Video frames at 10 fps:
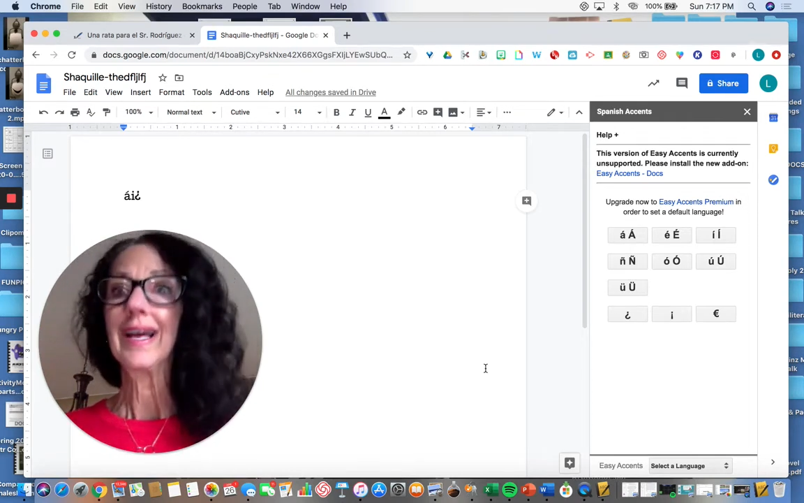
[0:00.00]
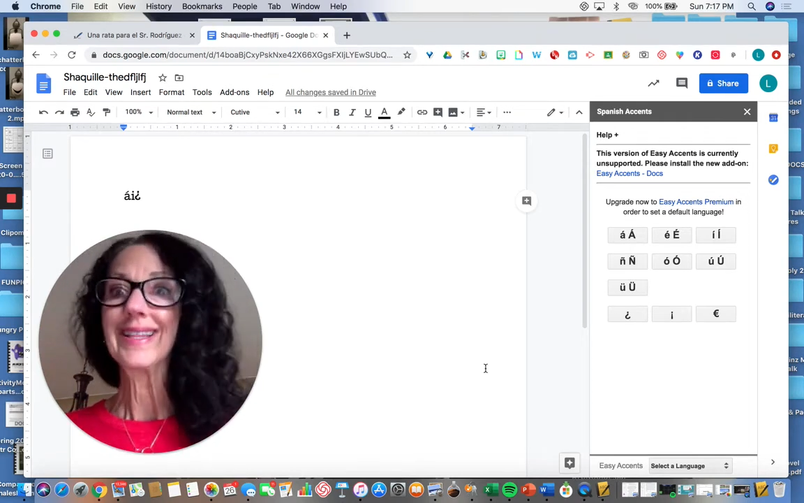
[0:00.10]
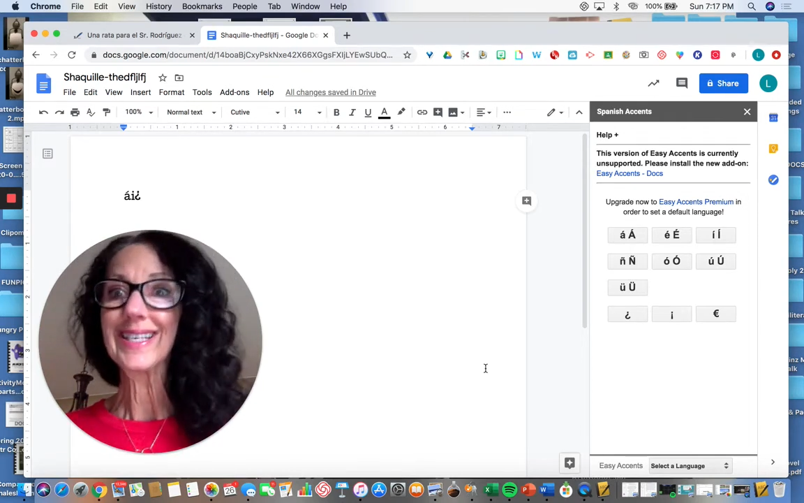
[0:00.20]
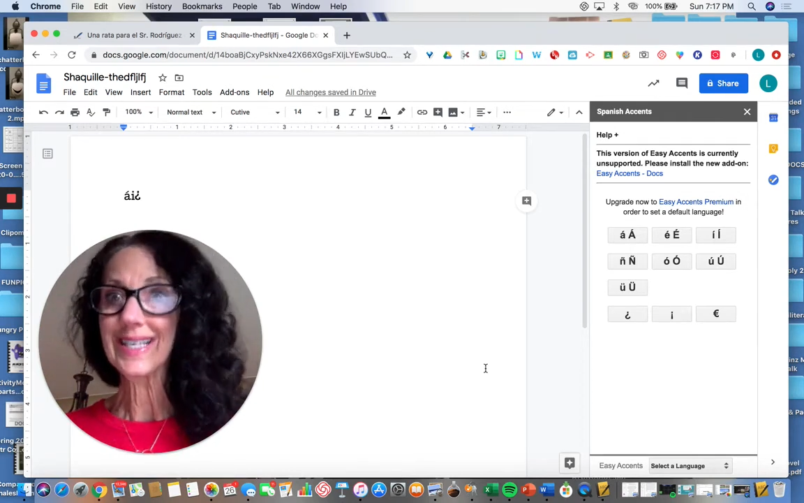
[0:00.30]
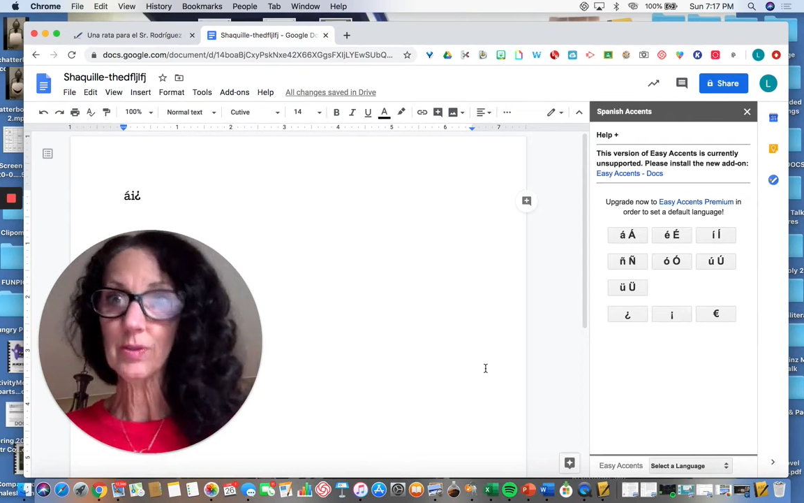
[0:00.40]

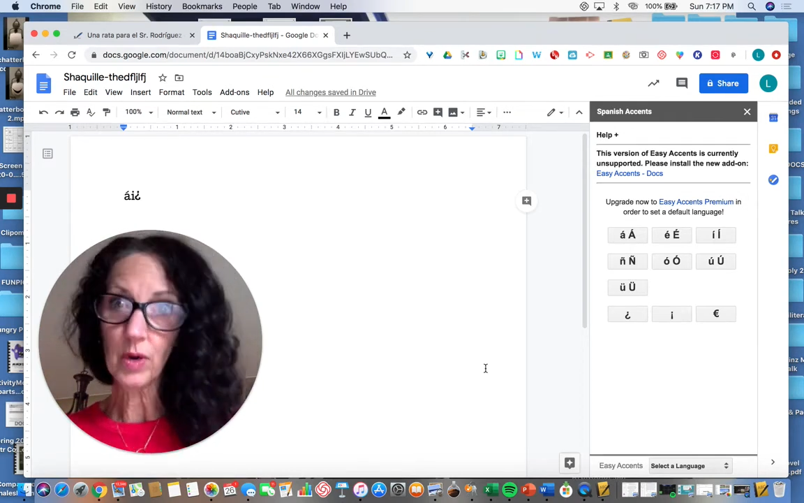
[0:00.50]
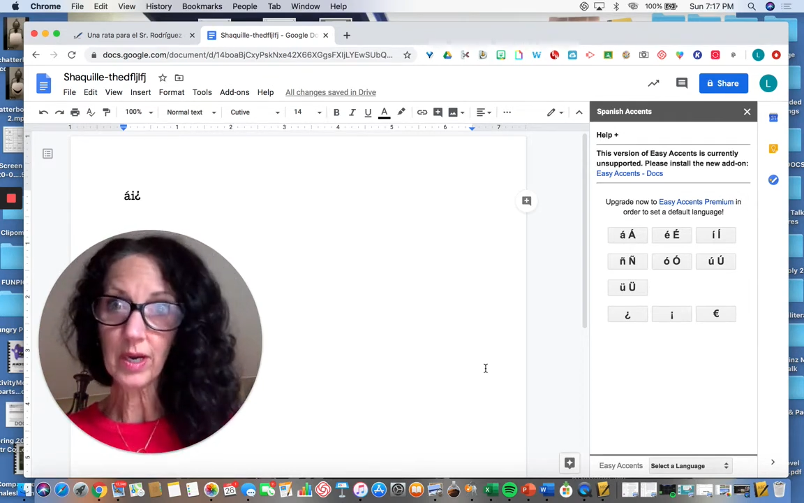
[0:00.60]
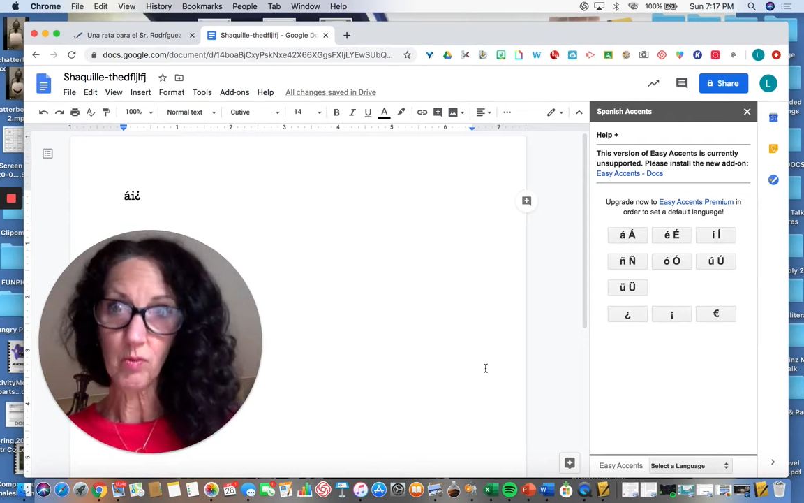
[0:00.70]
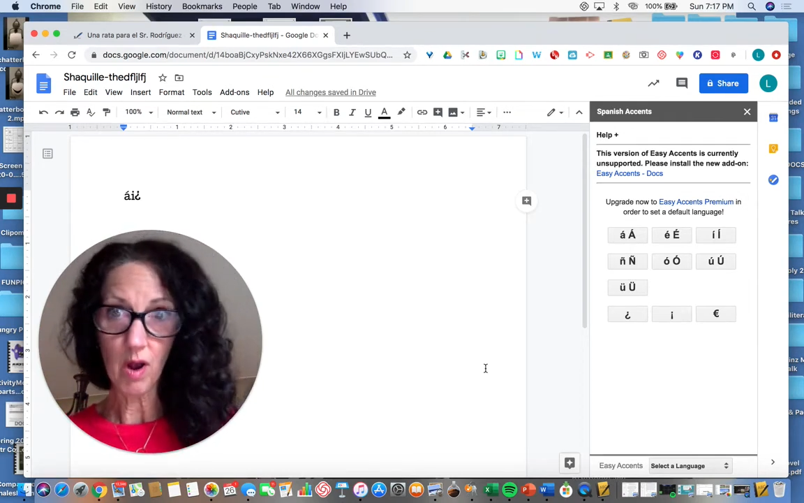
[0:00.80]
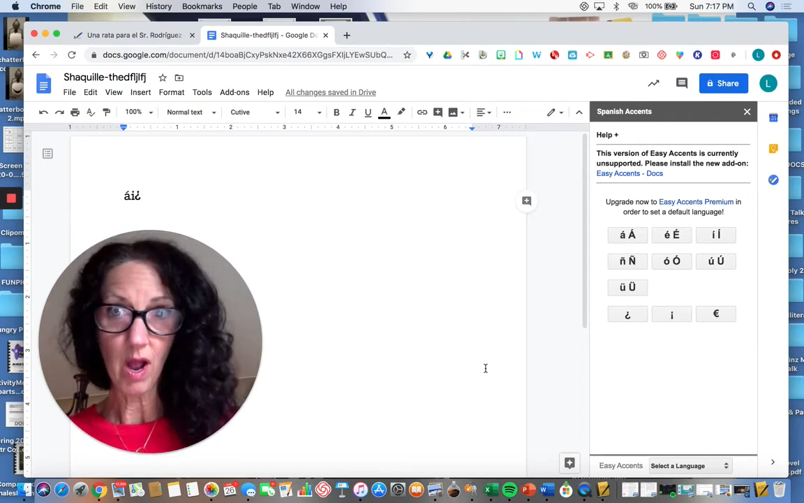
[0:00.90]
this is what I
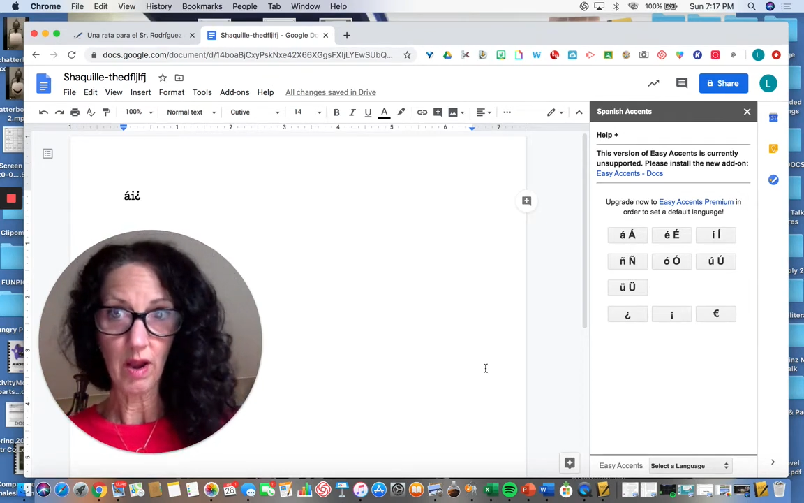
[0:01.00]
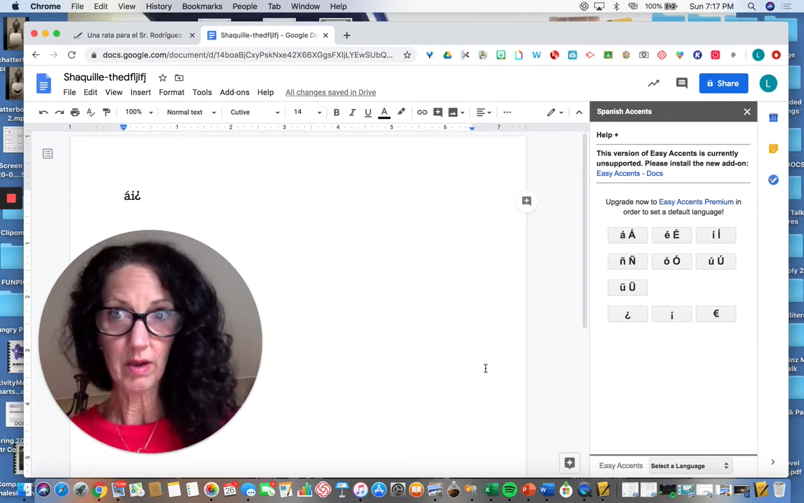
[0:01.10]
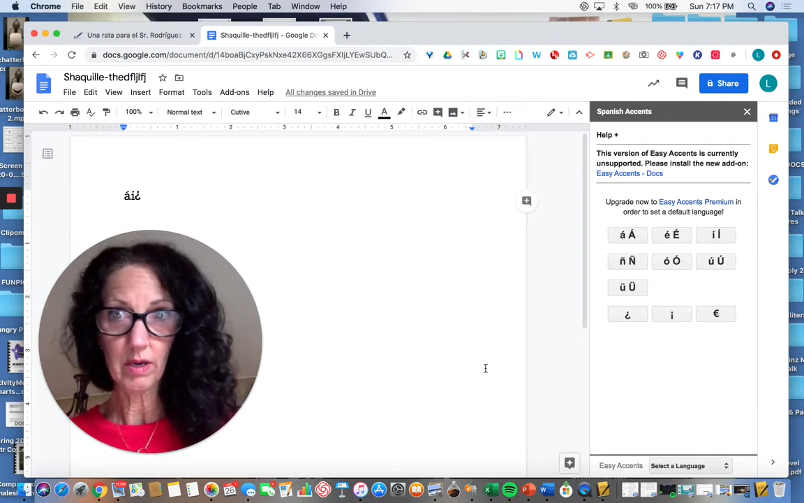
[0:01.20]
want.